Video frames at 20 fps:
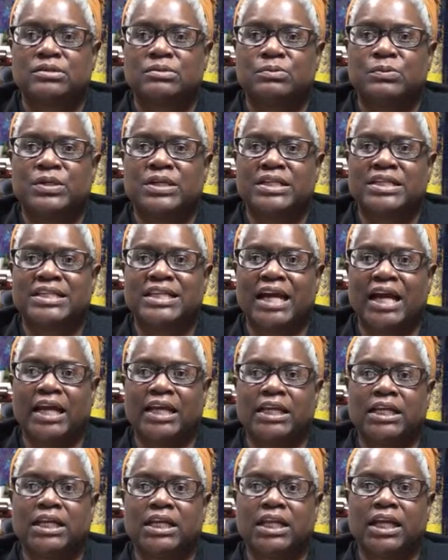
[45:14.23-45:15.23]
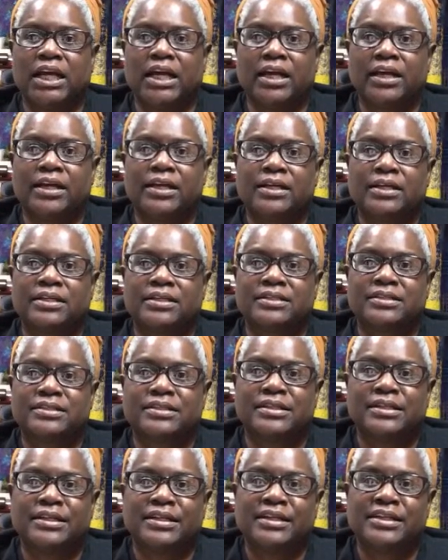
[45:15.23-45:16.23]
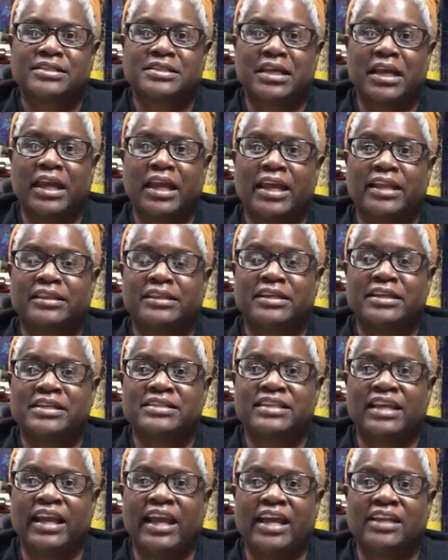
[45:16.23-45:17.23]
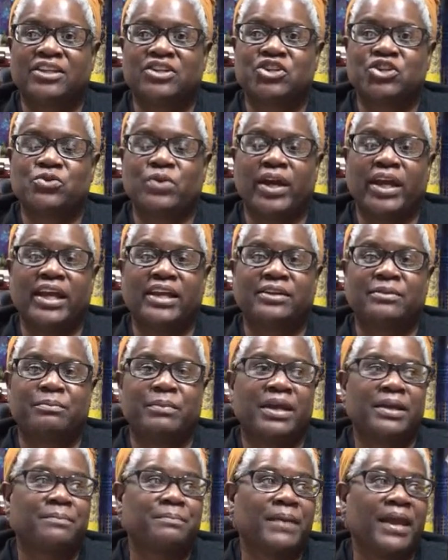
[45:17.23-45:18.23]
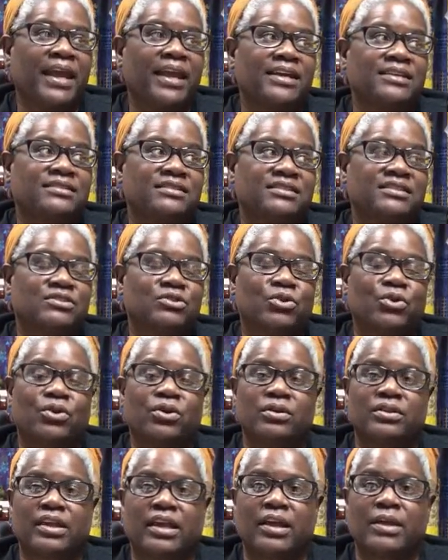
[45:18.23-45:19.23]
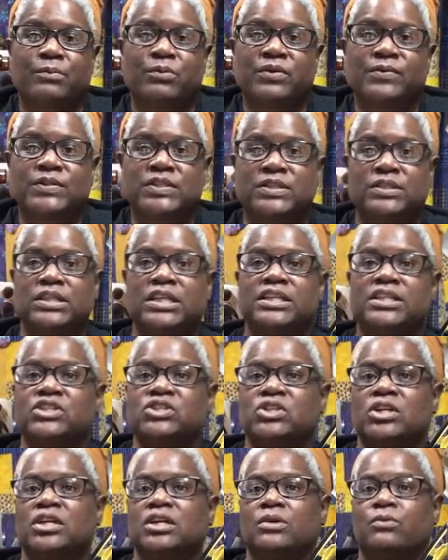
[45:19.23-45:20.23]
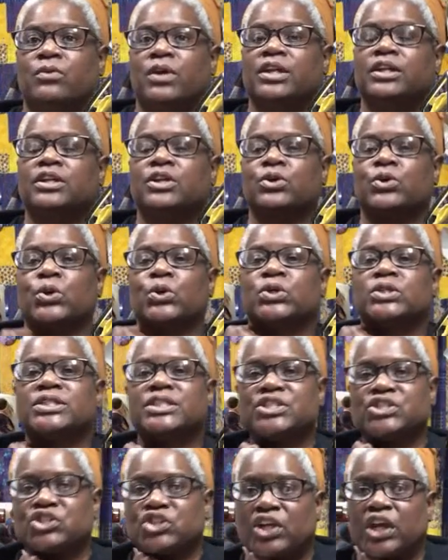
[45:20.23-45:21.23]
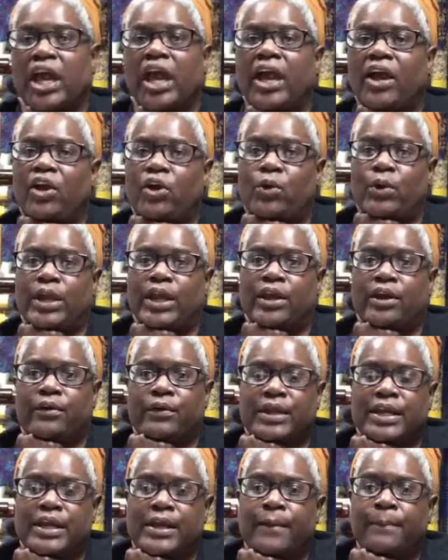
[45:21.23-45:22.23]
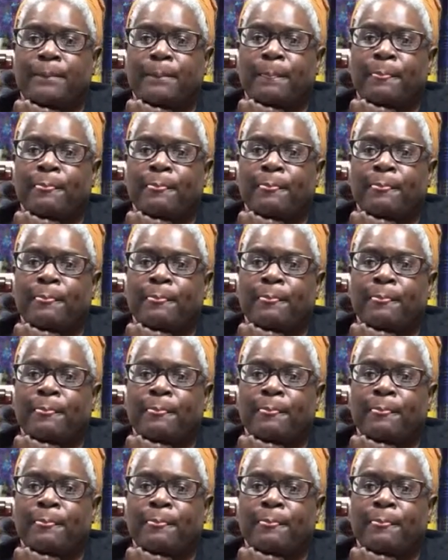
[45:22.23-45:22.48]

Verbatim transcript: what, 9 o'clock? Because I had things I had to do. I had to make masks. This girl that uh, was in the, uh, one of the girls in Chicago area,